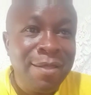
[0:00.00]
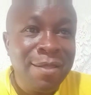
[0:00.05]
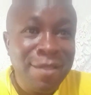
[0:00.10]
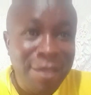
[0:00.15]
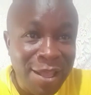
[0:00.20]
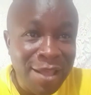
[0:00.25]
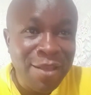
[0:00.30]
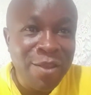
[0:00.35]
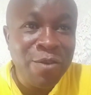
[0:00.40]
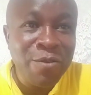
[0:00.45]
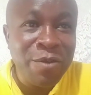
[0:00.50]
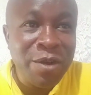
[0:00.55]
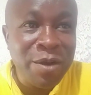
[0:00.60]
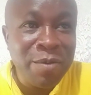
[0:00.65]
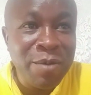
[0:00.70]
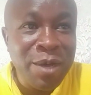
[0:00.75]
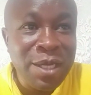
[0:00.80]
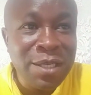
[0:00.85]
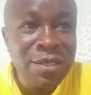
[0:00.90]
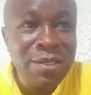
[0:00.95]
Thank you very
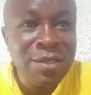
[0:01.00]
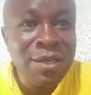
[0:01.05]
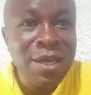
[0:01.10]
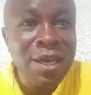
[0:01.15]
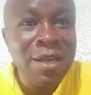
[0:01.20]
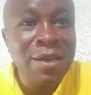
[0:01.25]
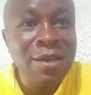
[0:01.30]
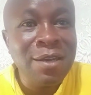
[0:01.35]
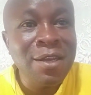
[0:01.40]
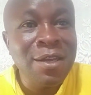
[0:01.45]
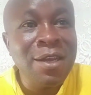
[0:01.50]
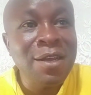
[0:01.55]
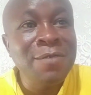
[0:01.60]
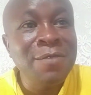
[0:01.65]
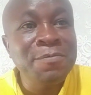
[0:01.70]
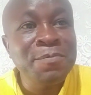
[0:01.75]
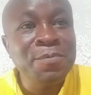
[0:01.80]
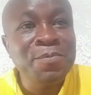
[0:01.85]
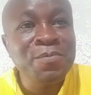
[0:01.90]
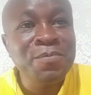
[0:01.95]
much, and
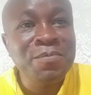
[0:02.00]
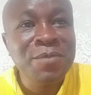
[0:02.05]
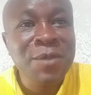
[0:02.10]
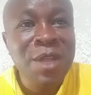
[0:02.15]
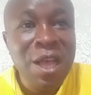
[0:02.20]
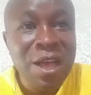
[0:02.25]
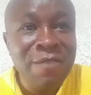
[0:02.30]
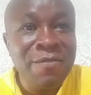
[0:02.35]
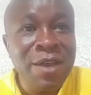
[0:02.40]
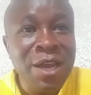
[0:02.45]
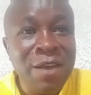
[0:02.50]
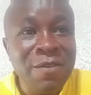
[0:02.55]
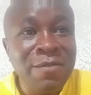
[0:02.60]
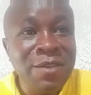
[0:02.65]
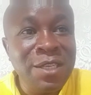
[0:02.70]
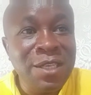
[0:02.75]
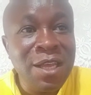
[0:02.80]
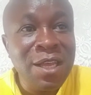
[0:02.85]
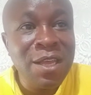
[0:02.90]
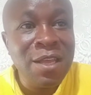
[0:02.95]
have a
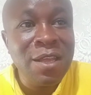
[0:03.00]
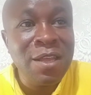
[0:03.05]
lovely day.